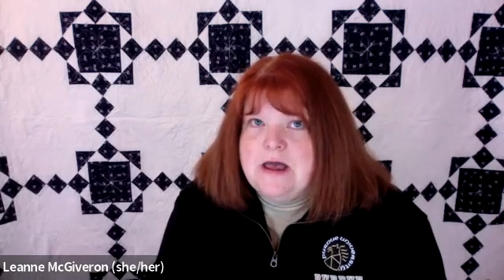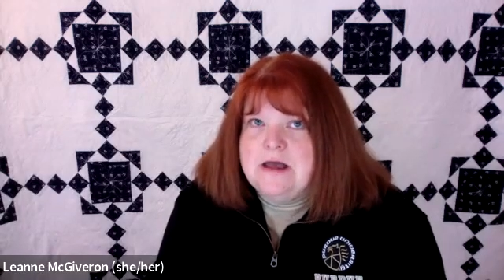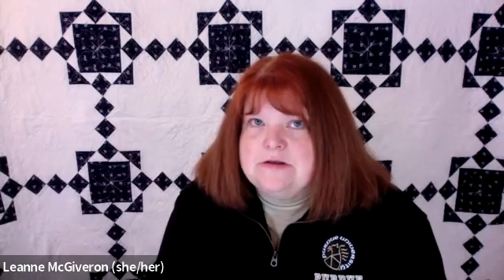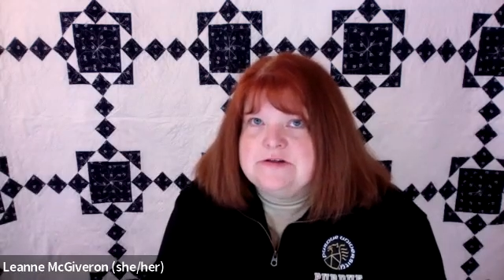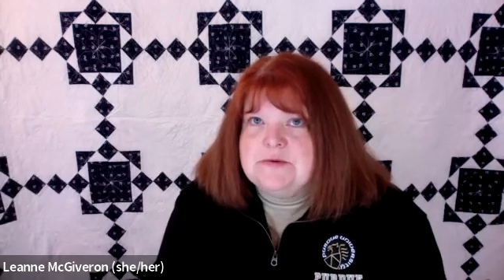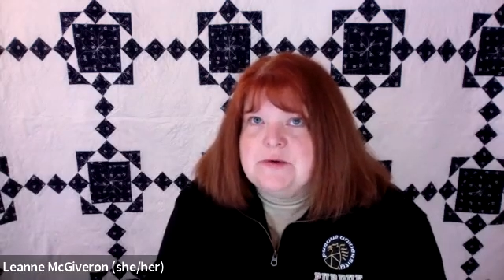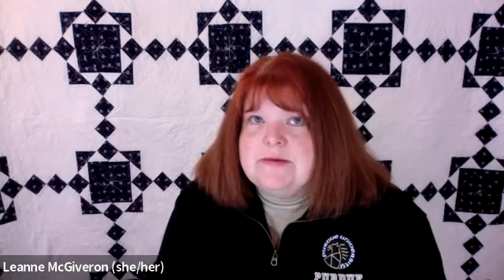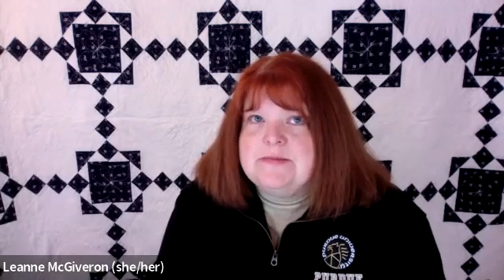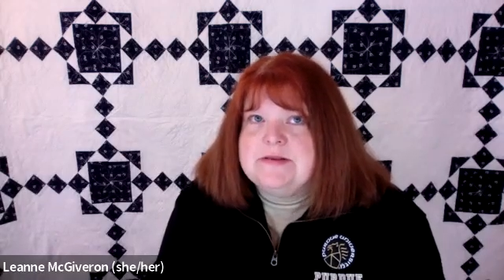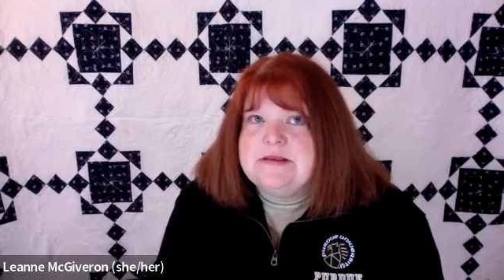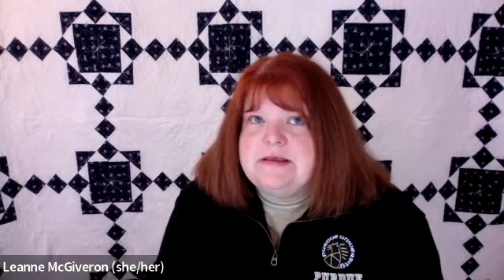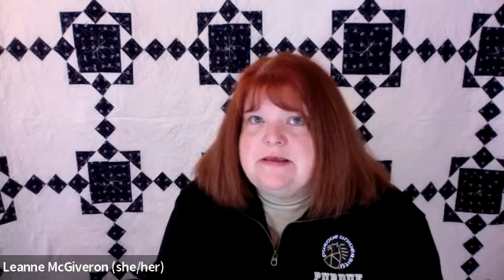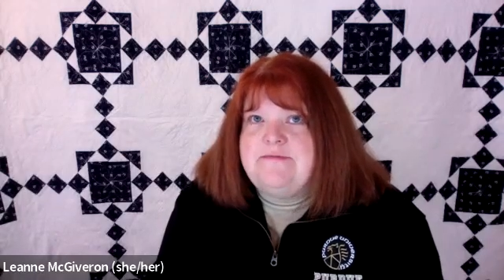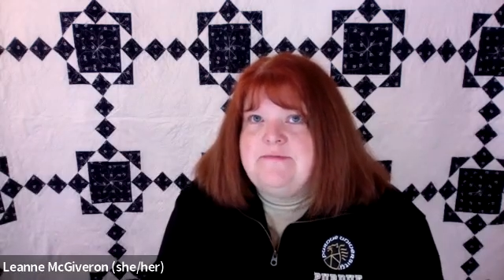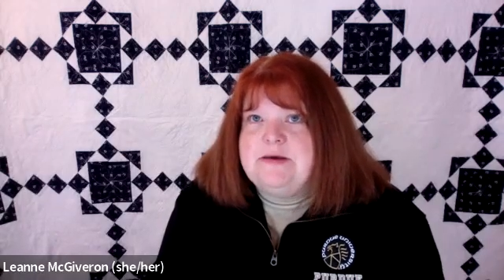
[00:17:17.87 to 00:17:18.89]
Do I
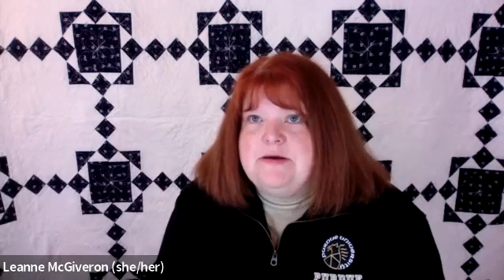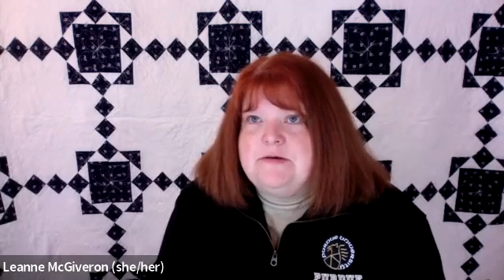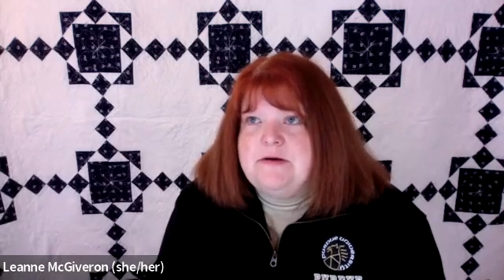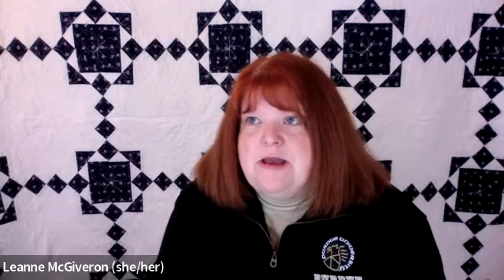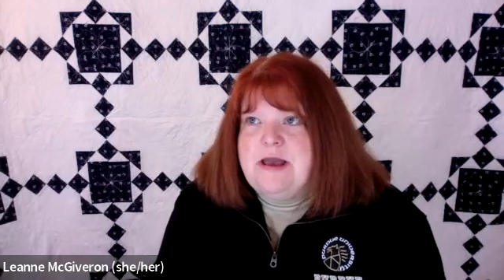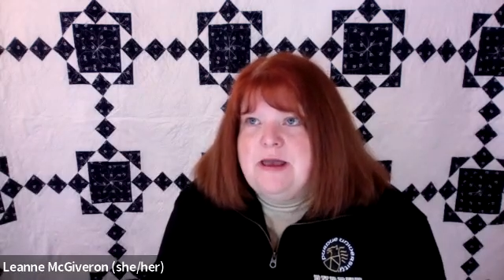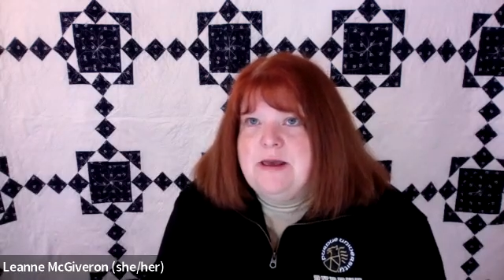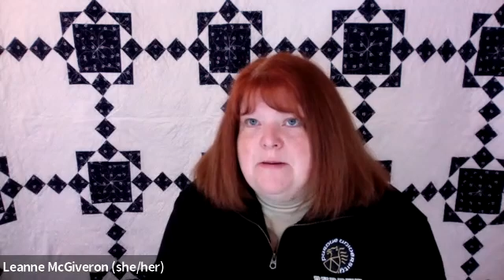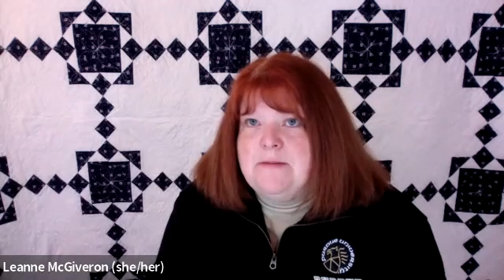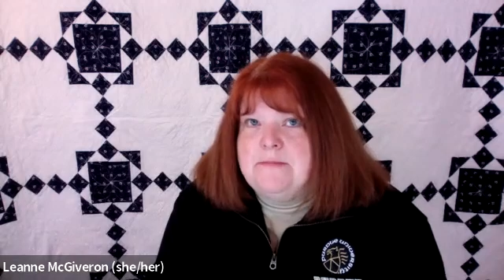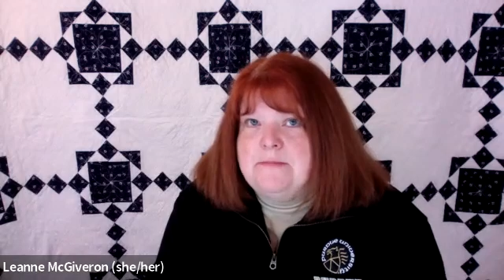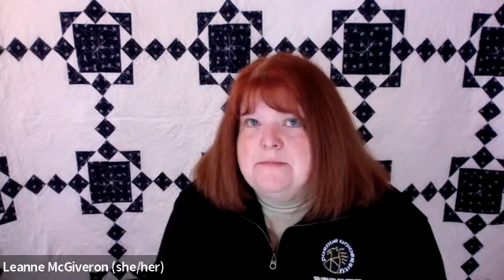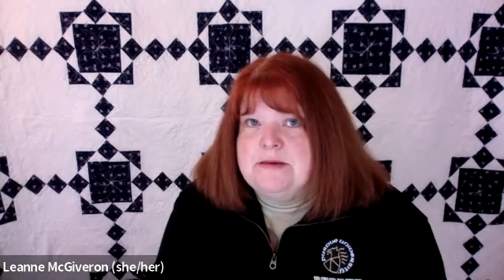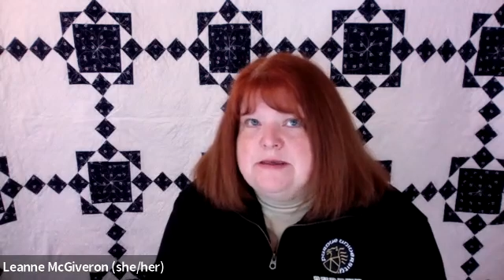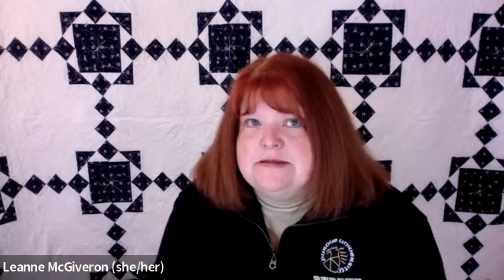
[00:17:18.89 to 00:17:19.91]
believe
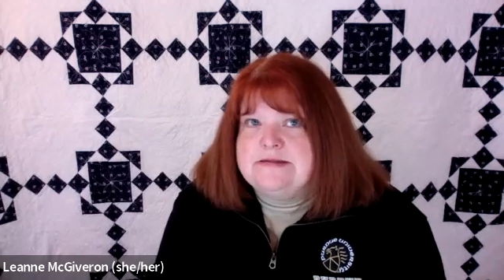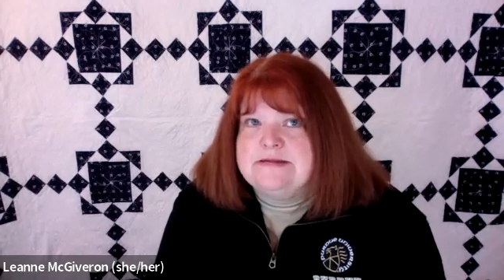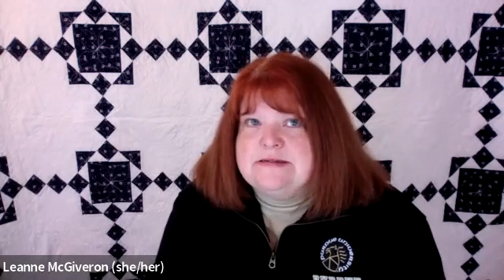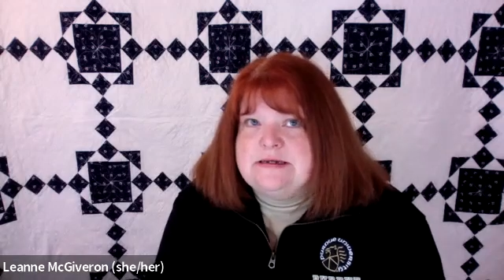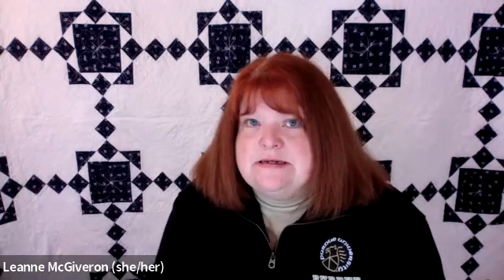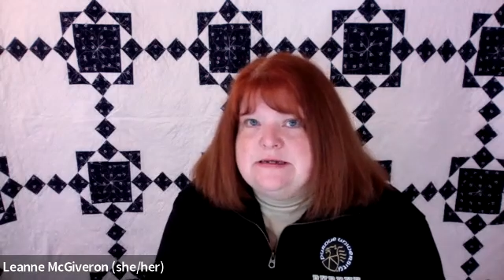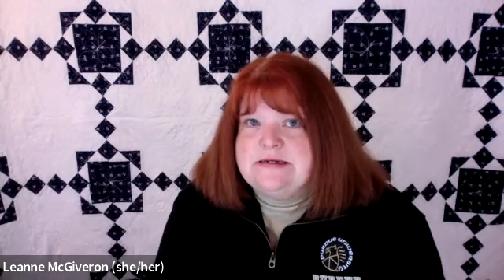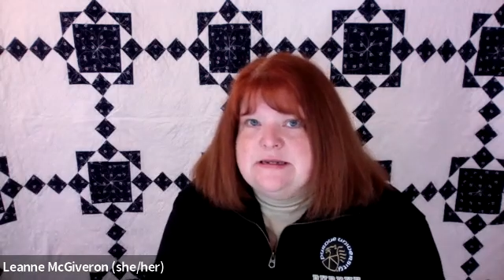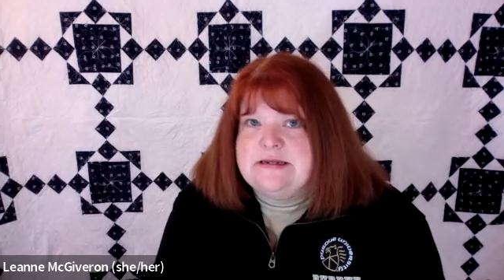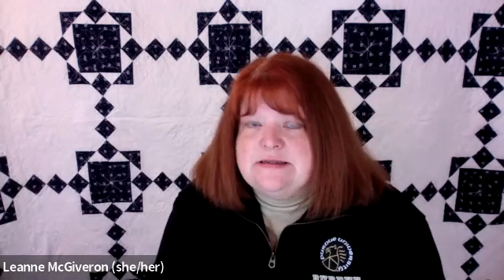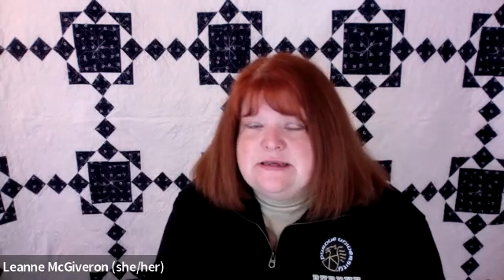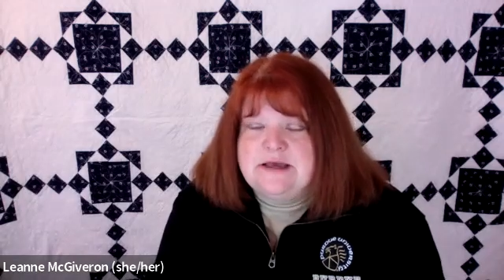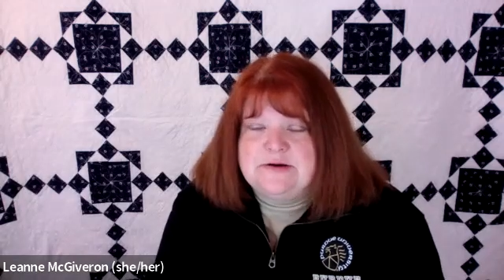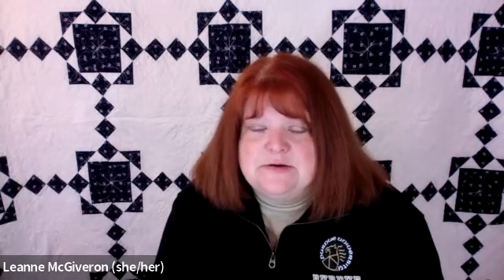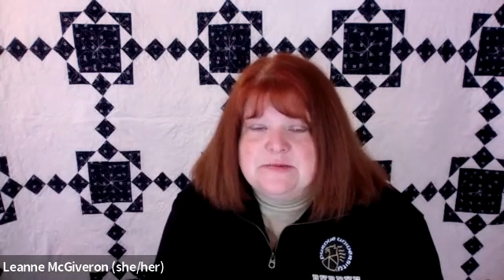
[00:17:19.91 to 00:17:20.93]
BRM is needed at
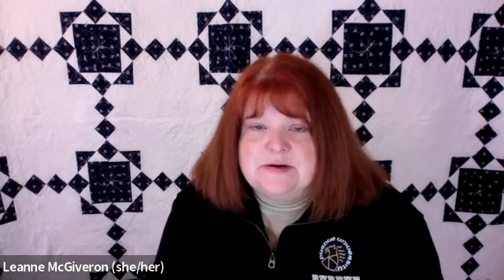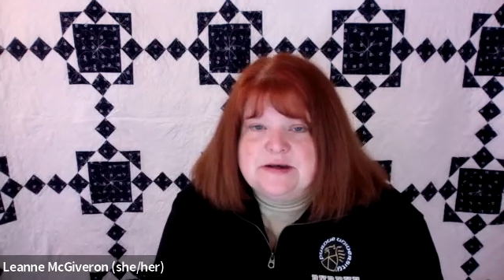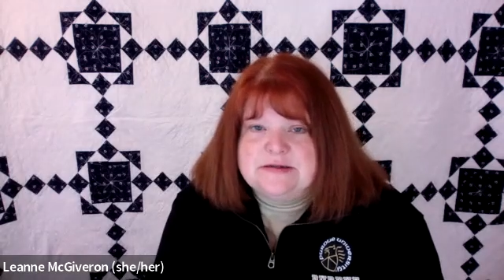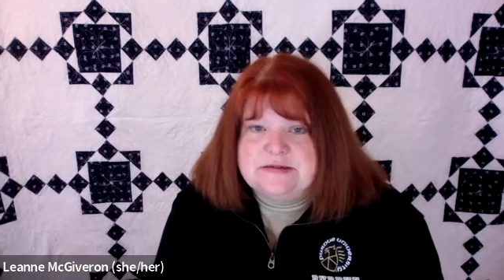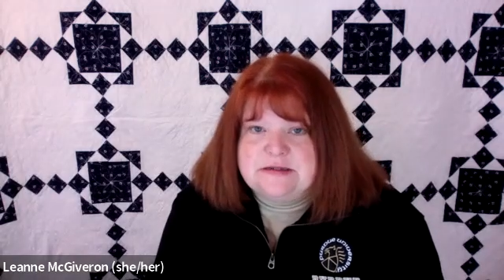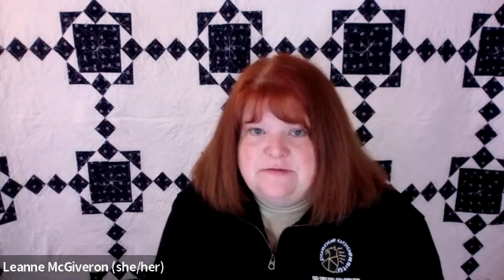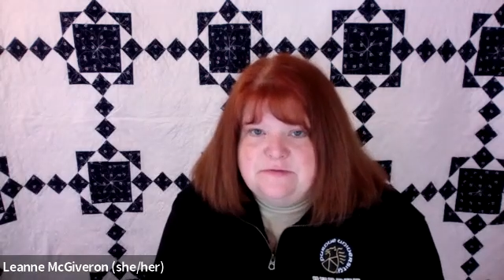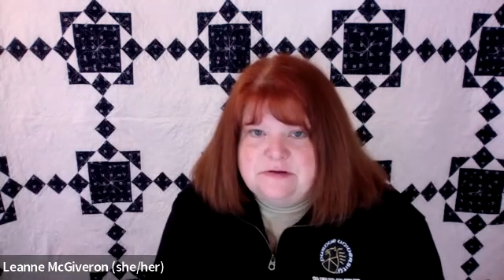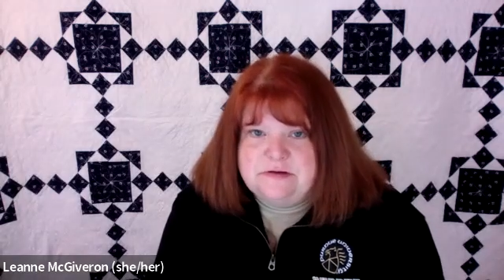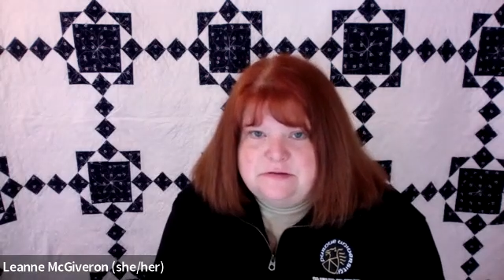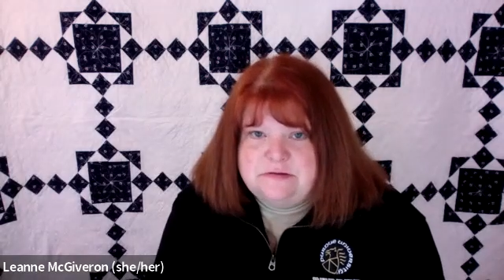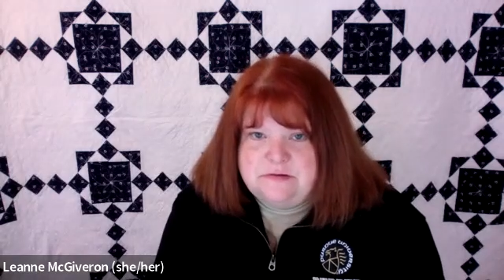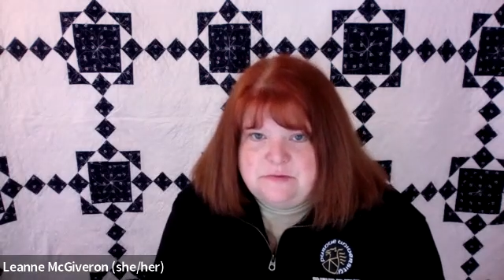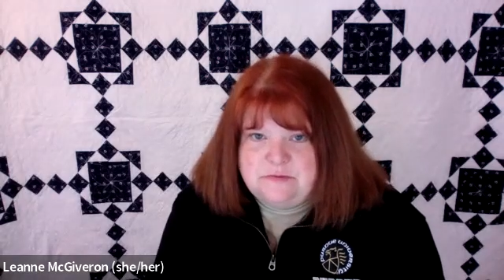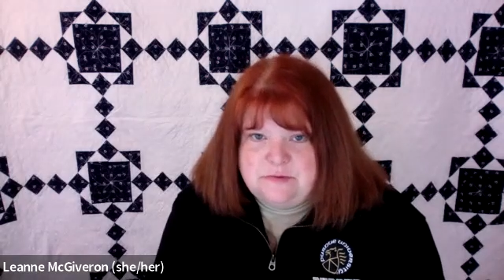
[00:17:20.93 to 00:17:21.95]
the enterprise
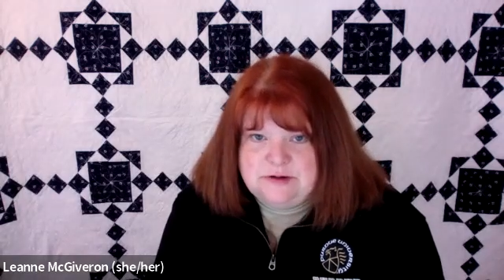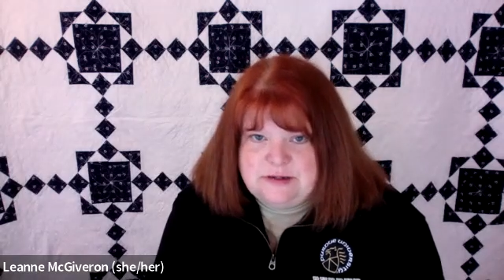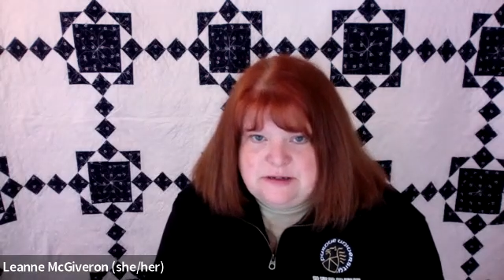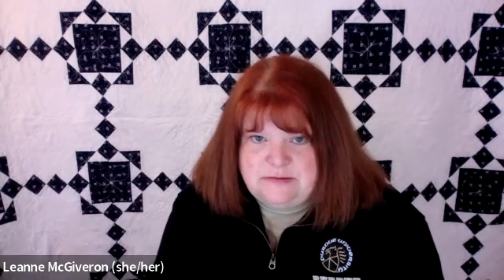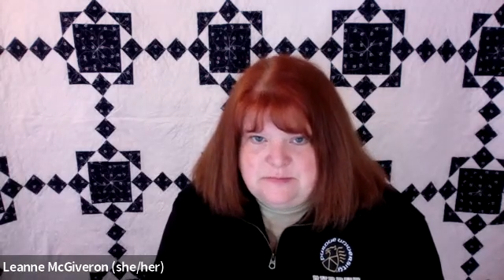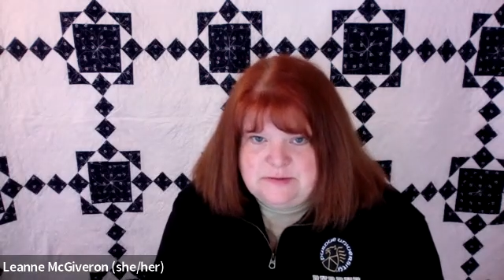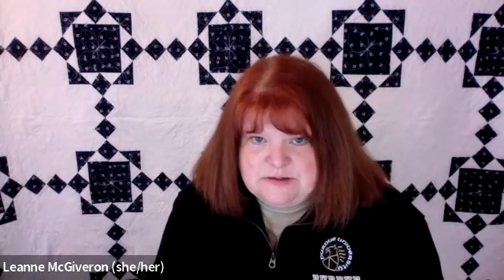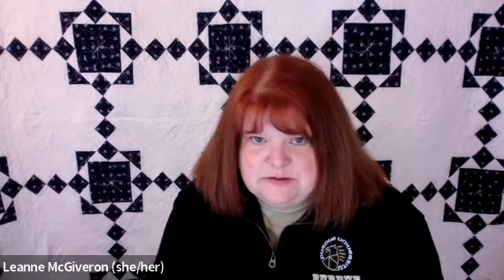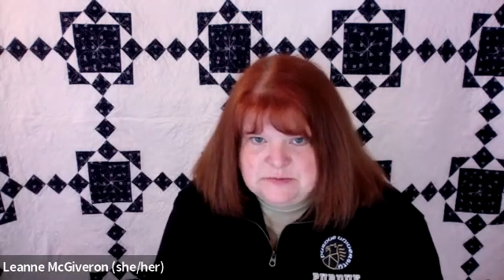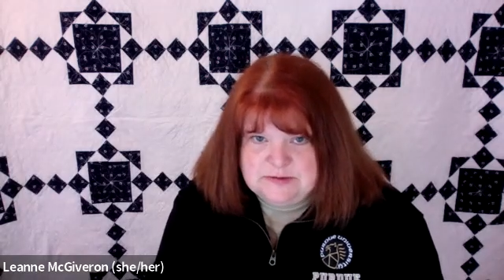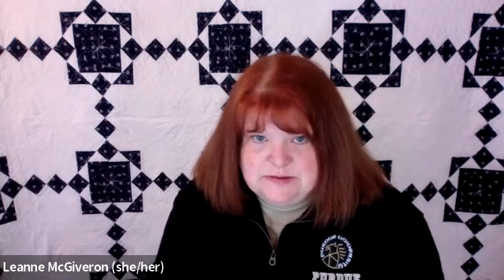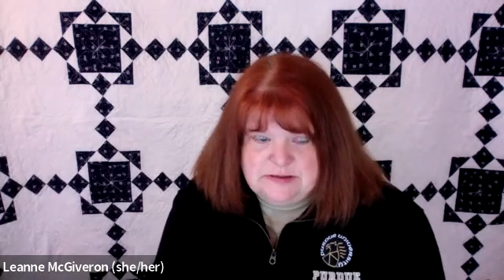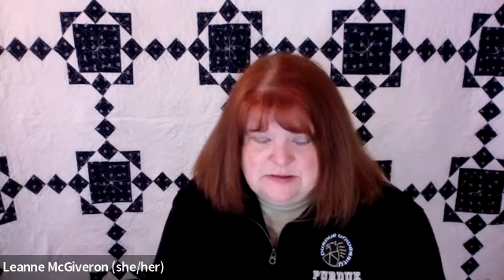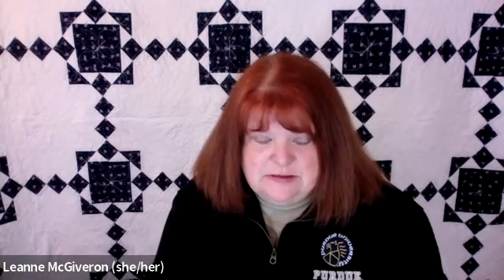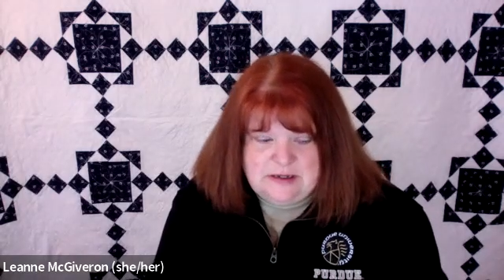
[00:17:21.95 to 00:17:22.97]
level, working
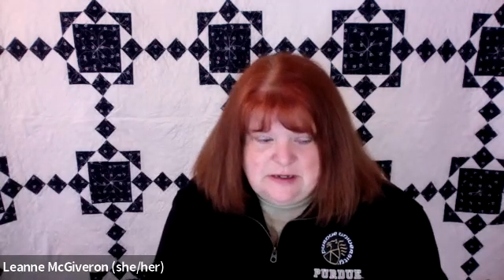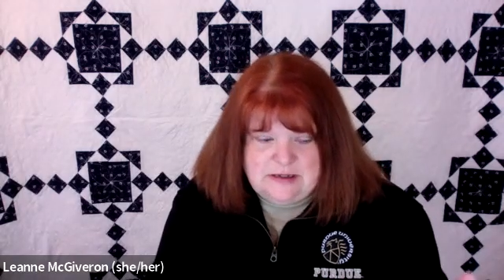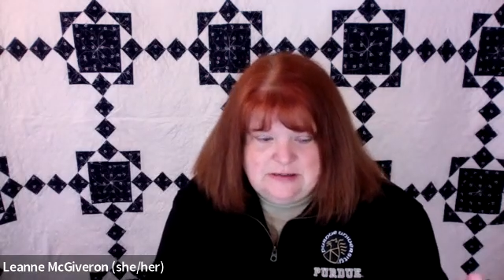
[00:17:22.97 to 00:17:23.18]
between